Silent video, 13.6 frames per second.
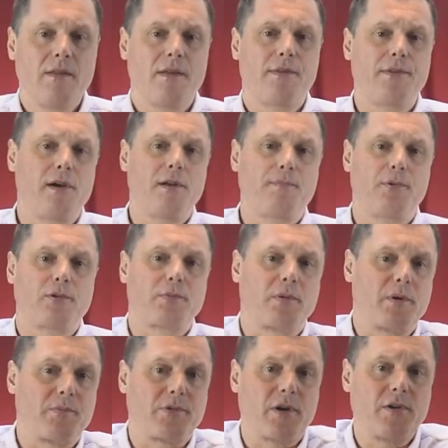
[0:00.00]
The third
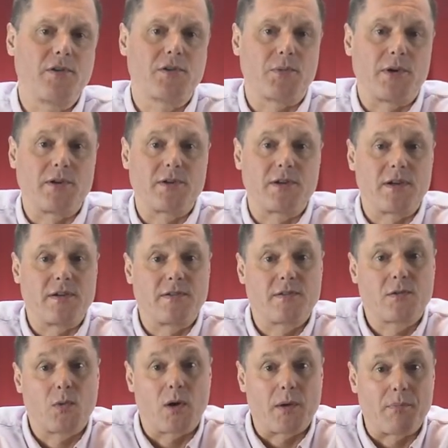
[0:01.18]
possible approach, which is
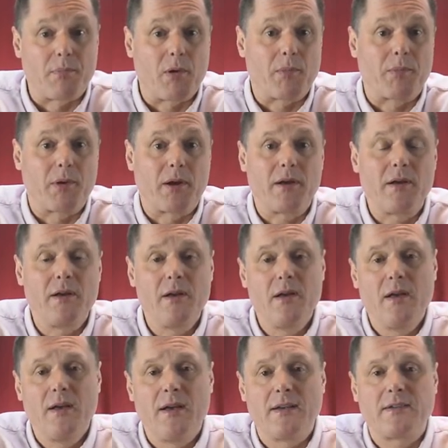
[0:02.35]
quite popular,
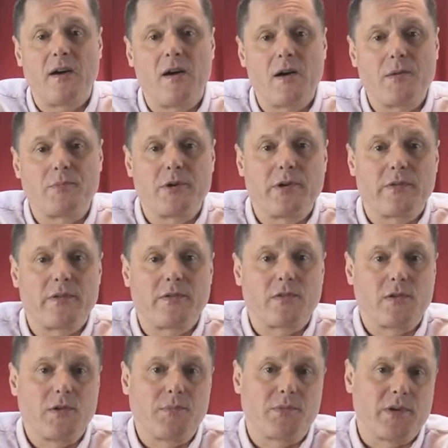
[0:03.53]
is a hybrid of the
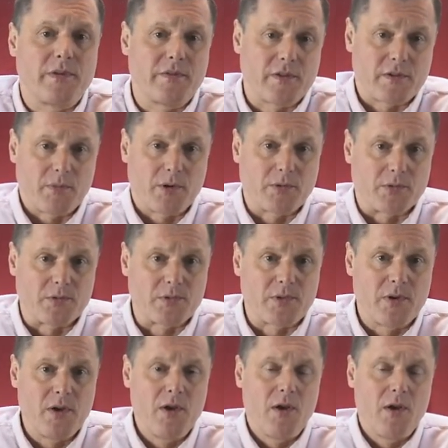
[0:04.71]
two previous models,